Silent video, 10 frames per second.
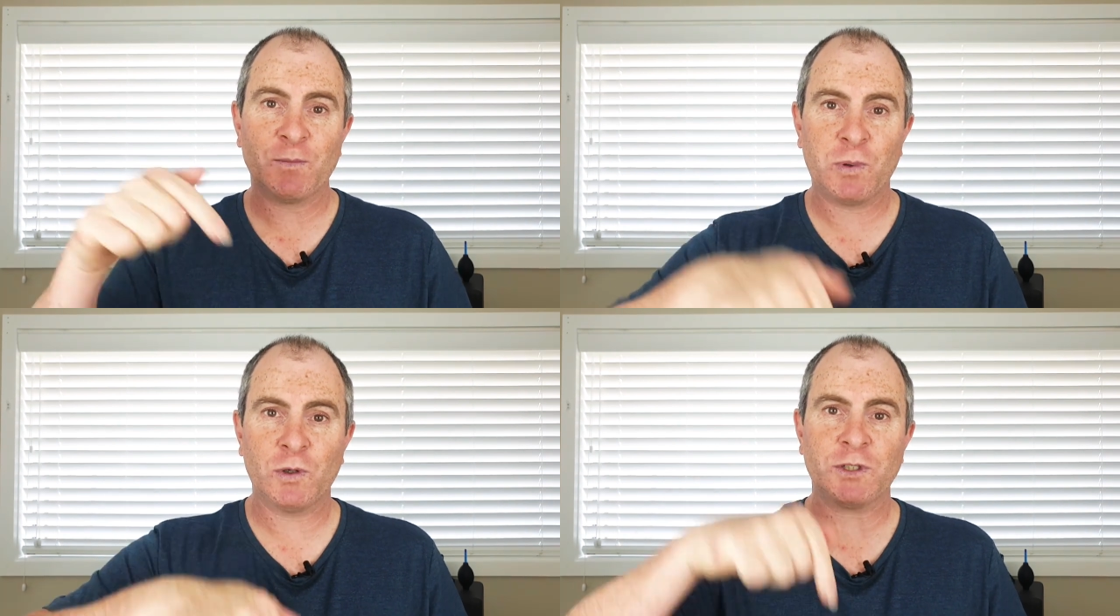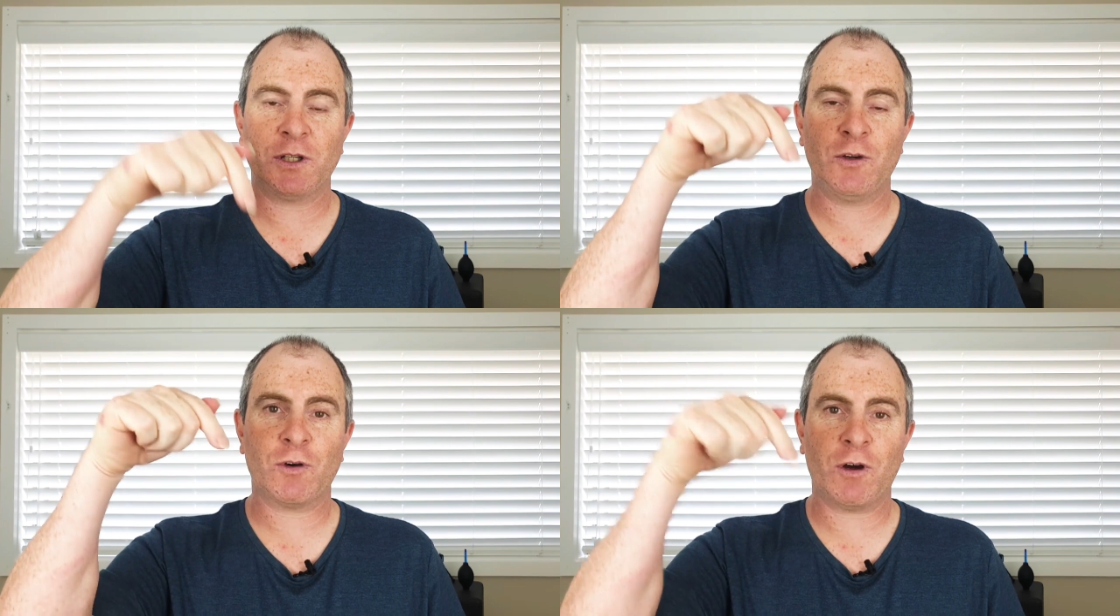Put
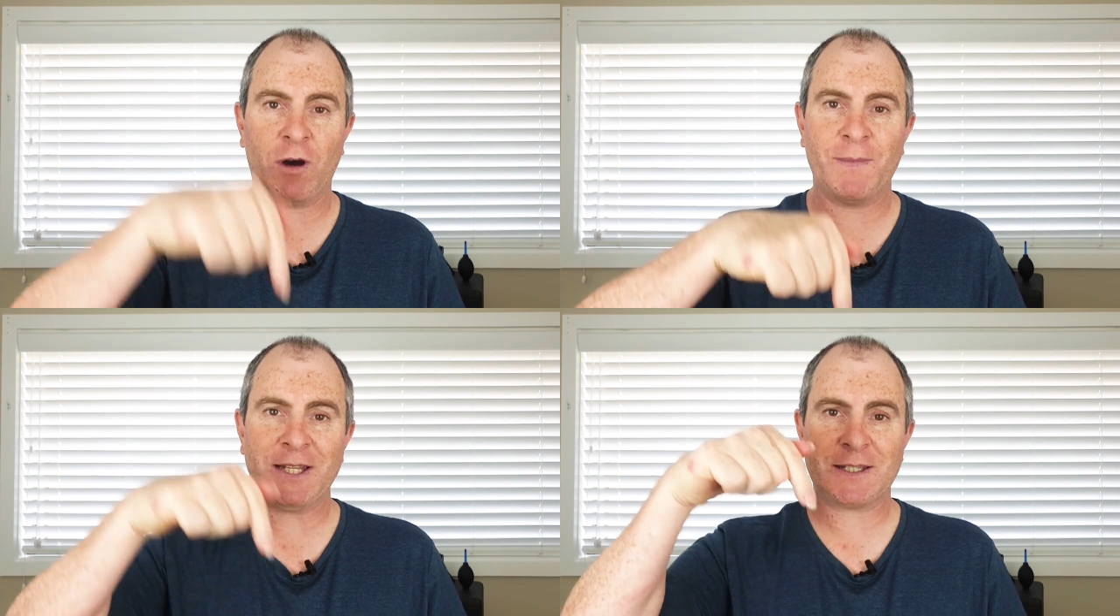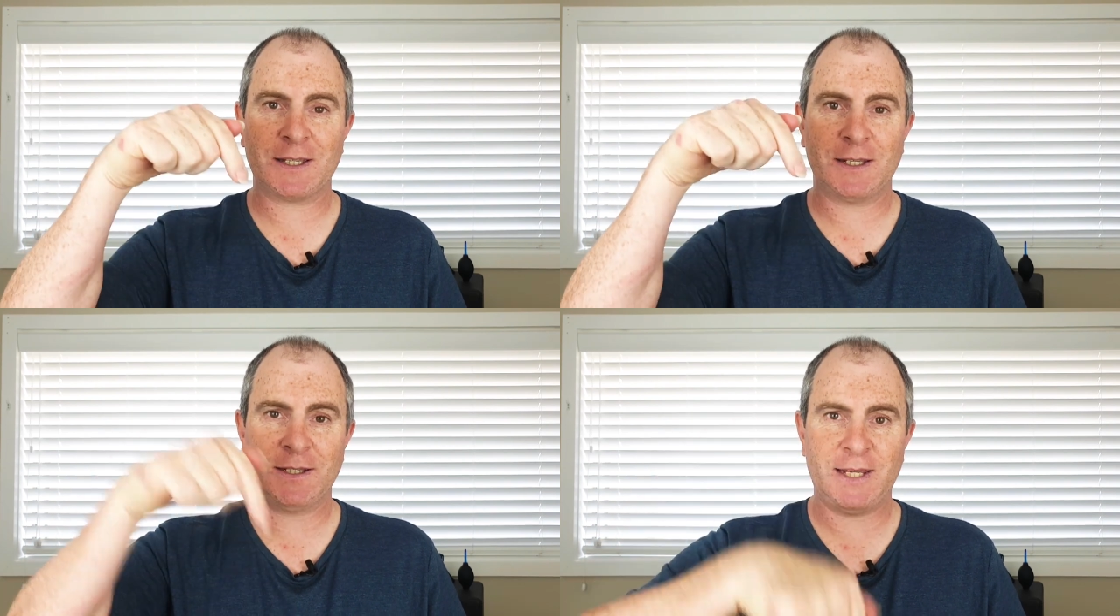your comments
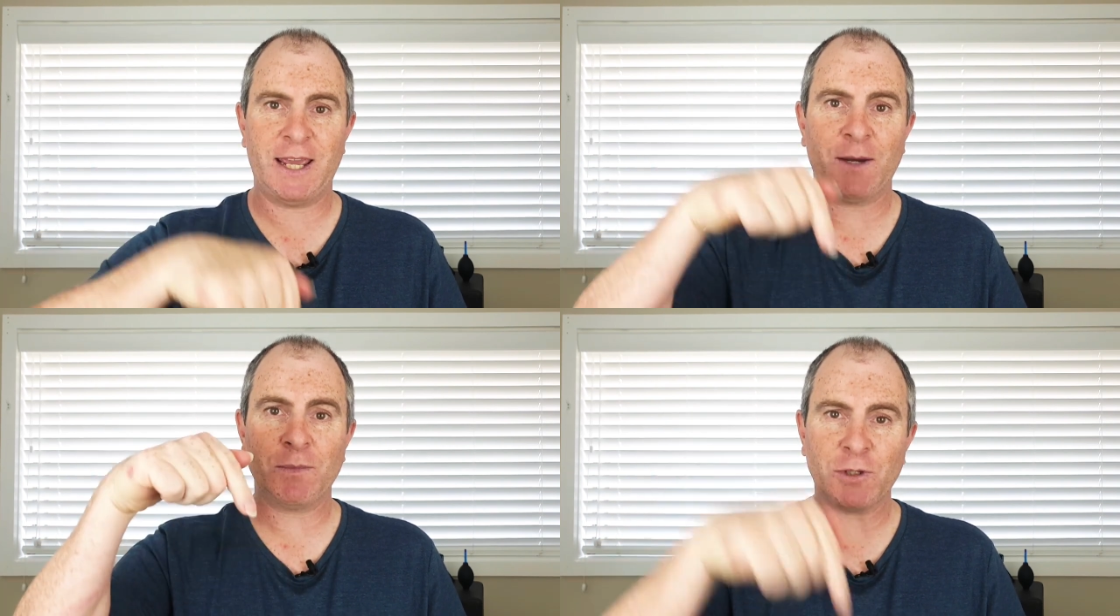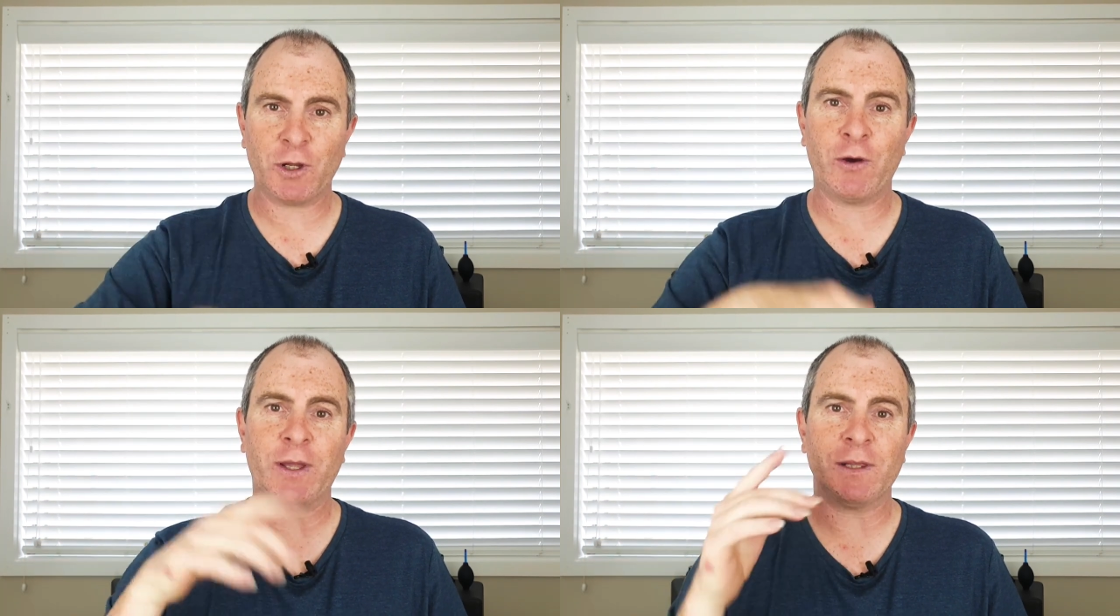down
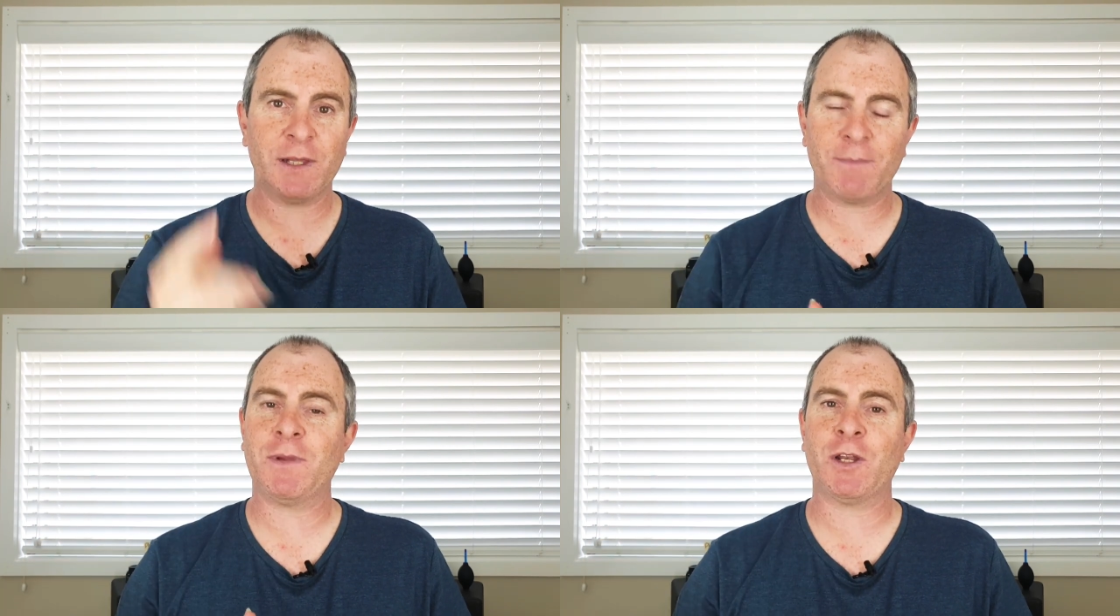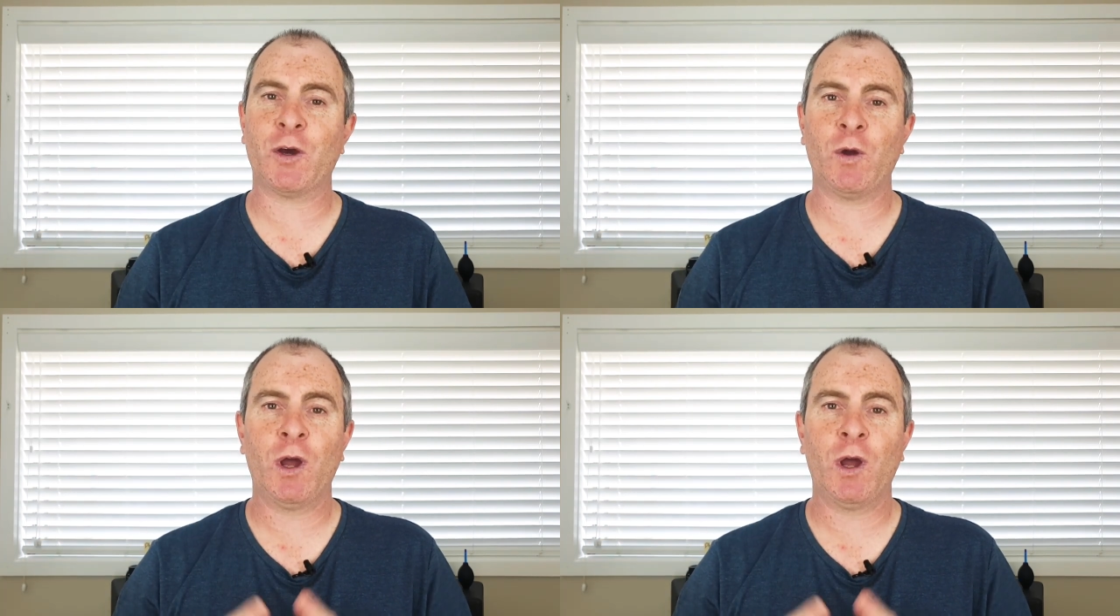below and let me know